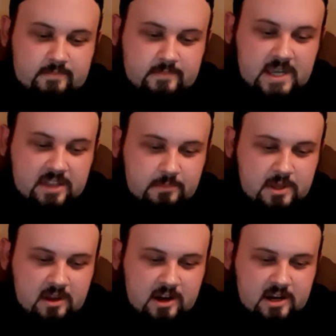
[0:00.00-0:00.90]
Yeah, the
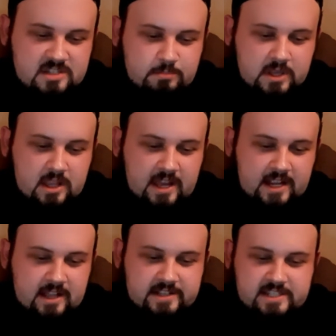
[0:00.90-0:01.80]
mill hurts, but like
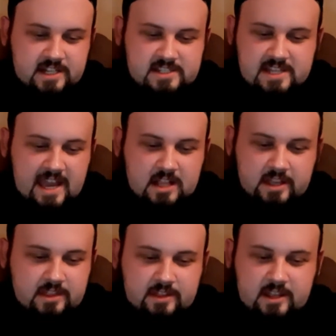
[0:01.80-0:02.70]
I said,
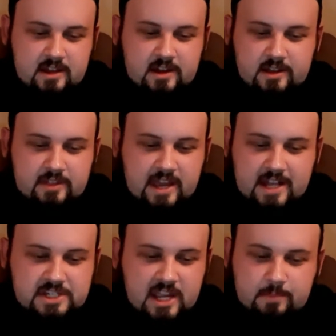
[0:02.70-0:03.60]
cycling the
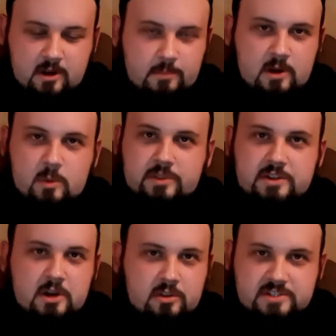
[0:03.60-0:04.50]
Hatchiak promo with the
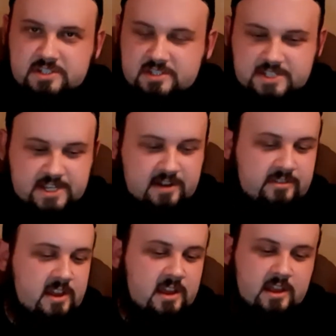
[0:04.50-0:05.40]
Turleses and stuff,
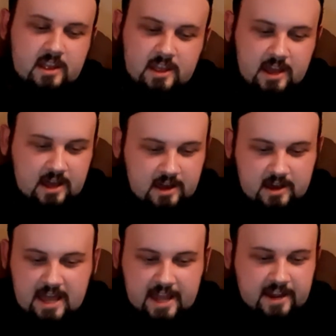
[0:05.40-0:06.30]

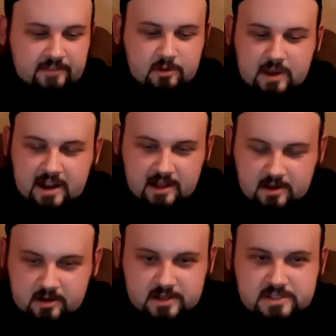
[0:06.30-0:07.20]
I never ran out of
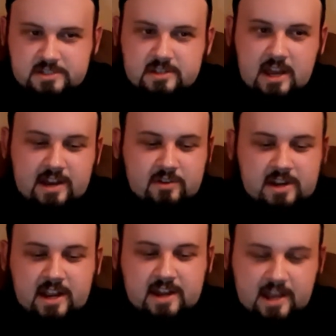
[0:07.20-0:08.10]
cards. I never
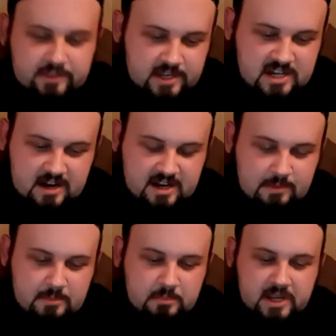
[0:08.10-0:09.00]
decked out the entire time
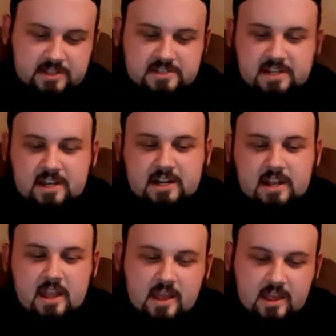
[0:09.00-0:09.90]
I've been playing this deck.
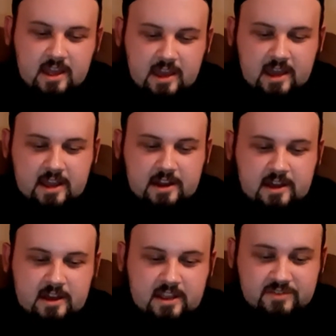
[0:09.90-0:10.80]
And
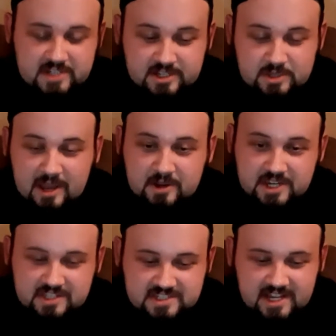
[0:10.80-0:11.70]
if it tells you how
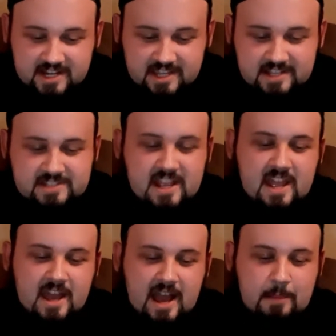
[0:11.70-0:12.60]
good this deck is,
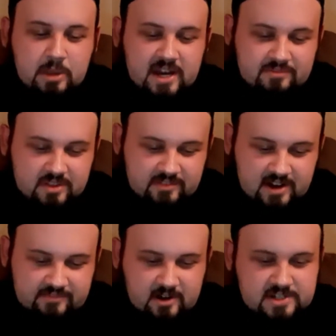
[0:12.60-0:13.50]
I played it for the
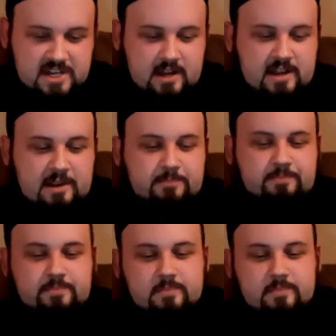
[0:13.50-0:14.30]
very first time,